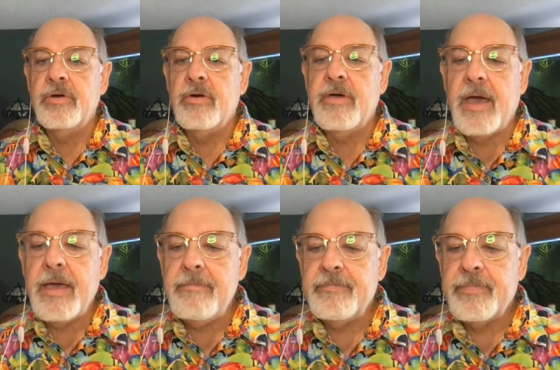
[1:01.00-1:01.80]
okay.
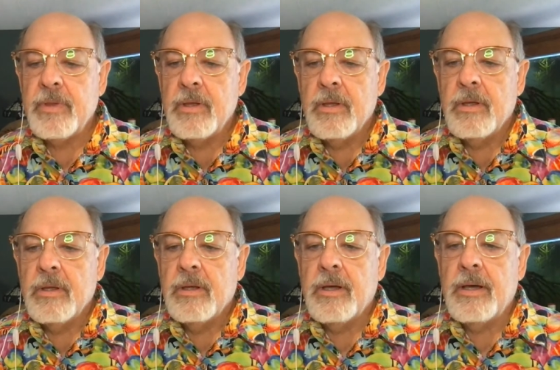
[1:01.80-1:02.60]

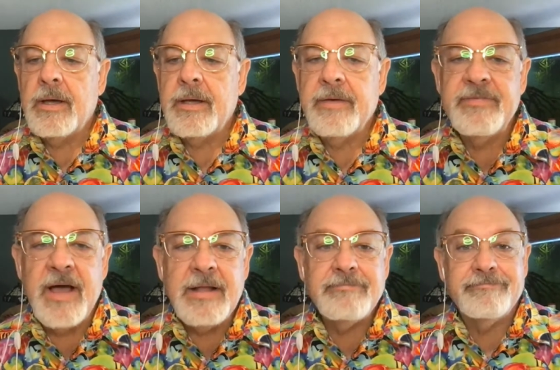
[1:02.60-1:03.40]
If
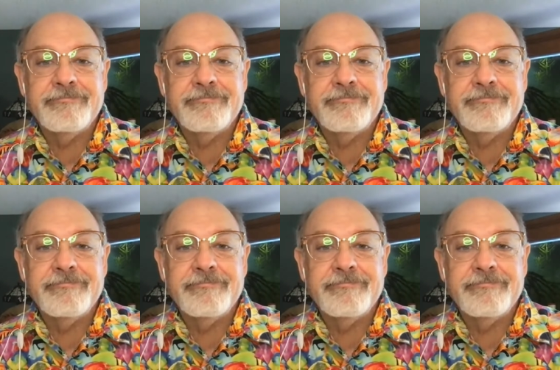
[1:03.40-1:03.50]
not,